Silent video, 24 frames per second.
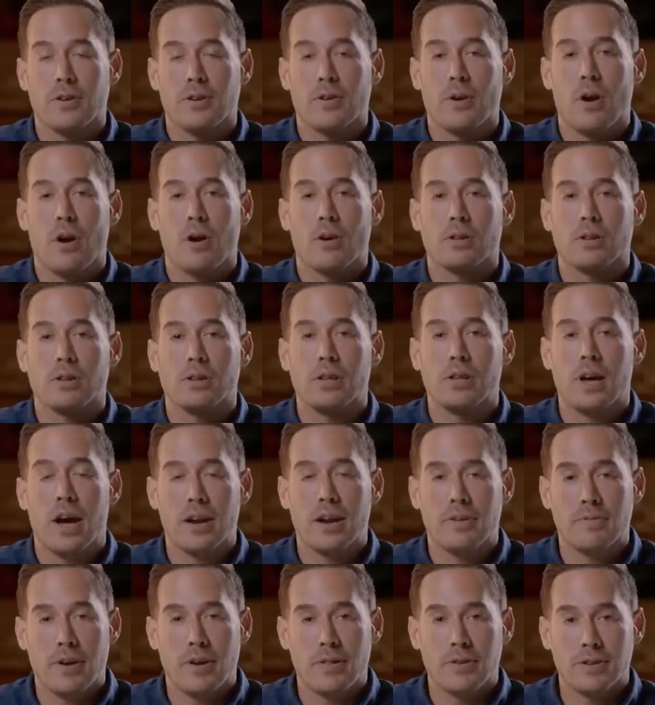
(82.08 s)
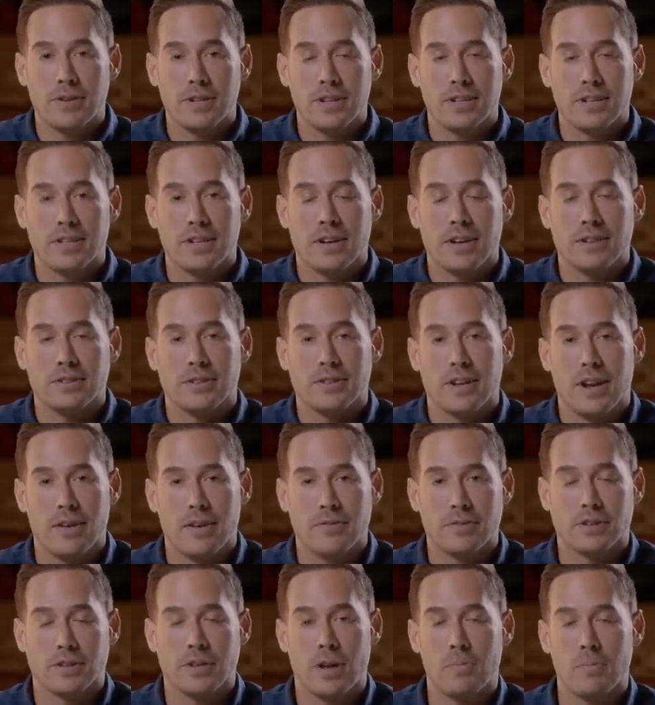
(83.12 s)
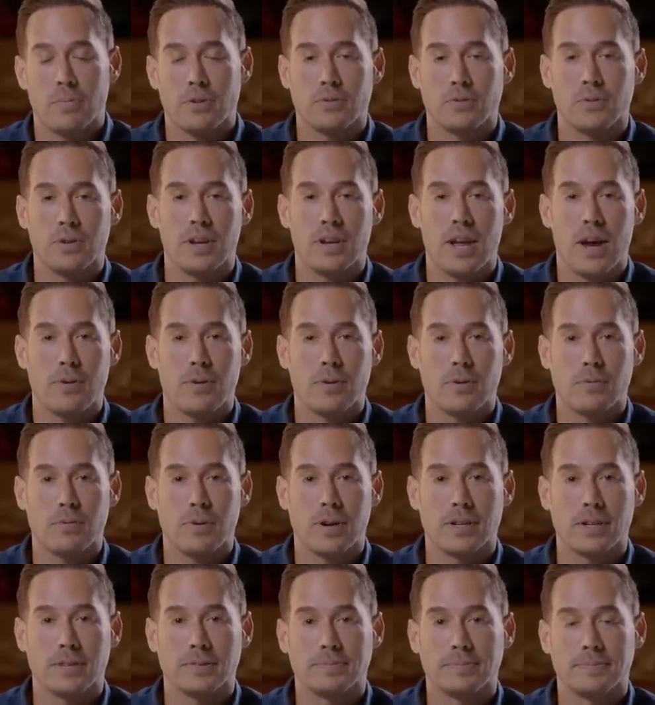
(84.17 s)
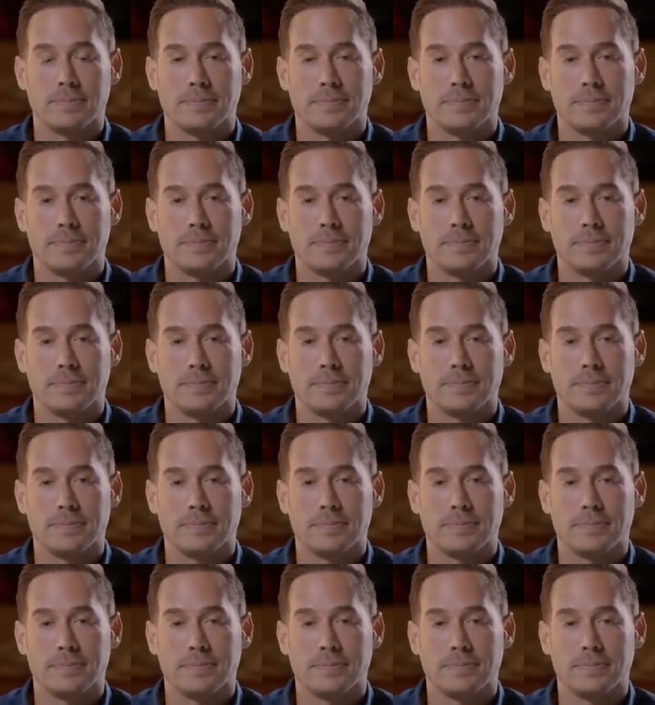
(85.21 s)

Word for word: there are a lot of other details that have to come between now and the wedding.